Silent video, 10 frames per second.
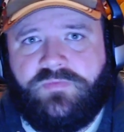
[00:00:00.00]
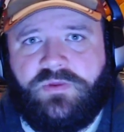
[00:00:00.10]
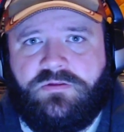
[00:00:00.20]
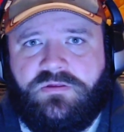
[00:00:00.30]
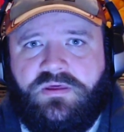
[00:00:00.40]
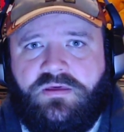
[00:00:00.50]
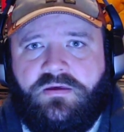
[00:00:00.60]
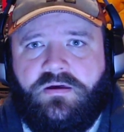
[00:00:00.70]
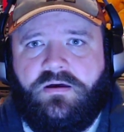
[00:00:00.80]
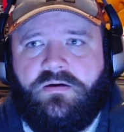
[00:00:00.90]
She
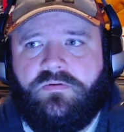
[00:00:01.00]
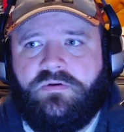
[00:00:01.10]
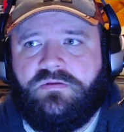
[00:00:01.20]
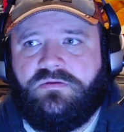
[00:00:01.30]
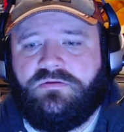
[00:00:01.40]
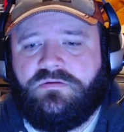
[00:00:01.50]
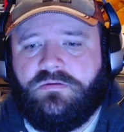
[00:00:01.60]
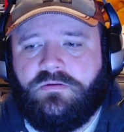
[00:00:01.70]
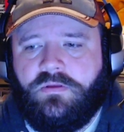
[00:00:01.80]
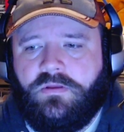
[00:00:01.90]
uh, was
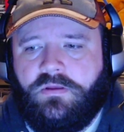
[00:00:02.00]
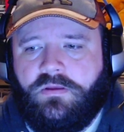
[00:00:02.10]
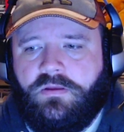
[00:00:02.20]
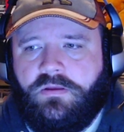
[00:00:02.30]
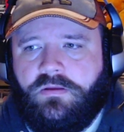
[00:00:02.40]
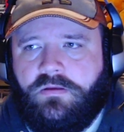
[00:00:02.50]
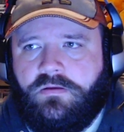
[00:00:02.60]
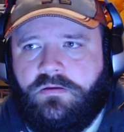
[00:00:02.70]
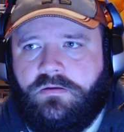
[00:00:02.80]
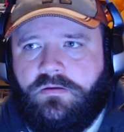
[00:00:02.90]

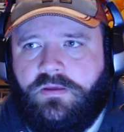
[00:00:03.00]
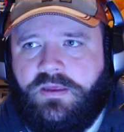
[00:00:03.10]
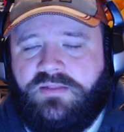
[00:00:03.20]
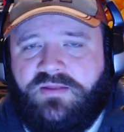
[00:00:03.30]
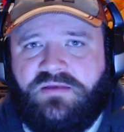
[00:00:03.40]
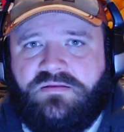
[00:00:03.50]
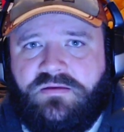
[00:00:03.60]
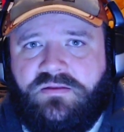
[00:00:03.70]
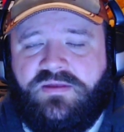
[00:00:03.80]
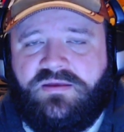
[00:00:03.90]
in that
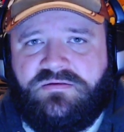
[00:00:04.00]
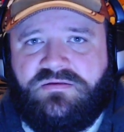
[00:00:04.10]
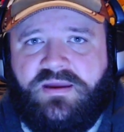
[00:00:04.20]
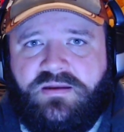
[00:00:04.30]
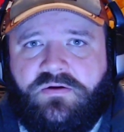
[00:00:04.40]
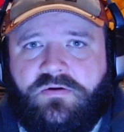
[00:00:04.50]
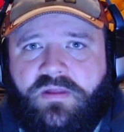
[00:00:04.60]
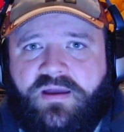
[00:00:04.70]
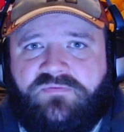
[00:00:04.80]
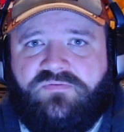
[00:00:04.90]
in that state in her
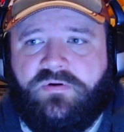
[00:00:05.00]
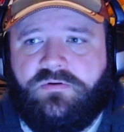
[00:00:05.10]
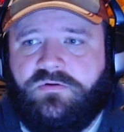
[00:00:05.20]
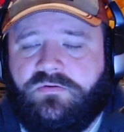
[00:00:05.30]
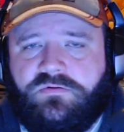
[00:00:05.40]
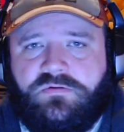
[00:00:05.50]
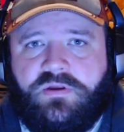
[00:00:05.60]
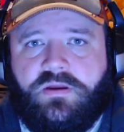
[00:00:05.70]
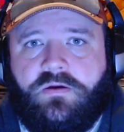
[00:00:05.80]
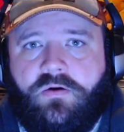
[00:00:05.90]
life where she was just going
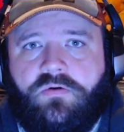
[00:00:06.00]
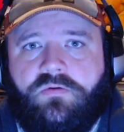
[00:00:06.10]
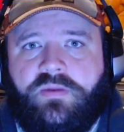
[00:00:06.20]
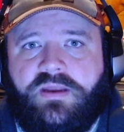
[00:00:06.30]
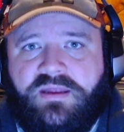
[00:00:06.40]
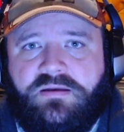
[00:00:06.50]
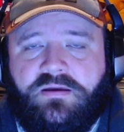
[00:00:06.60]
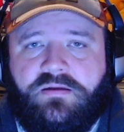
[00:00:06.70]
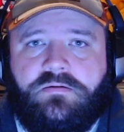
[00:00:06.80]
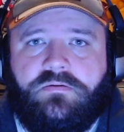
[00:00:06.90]
to go home and end
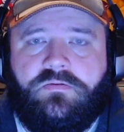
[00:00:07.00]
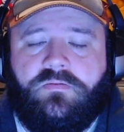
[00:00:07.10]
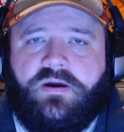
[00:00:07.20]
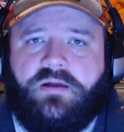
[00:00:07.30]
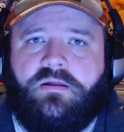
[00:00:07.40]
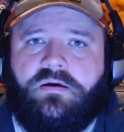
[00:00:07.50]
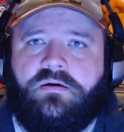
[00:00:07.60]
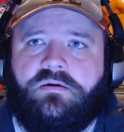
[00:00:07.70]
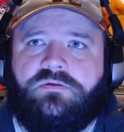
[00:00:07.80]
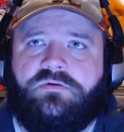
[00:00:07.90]
it while
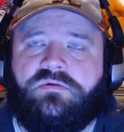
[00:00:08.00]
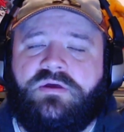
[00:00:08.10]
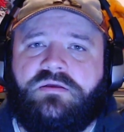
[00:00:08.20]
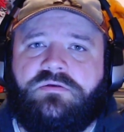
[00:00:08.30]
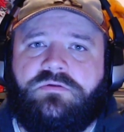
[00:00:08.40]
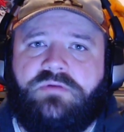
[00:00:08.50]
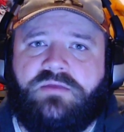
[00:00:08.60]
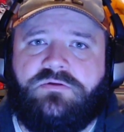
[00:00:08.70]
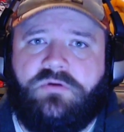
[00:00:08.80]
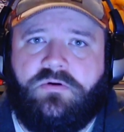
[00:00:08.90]
uh, she was at a, at
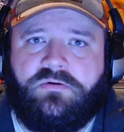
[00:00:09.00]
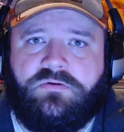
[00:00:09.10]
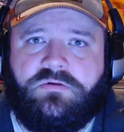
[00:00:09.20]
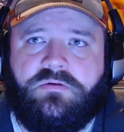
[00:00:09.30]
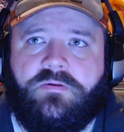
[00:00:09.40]
church.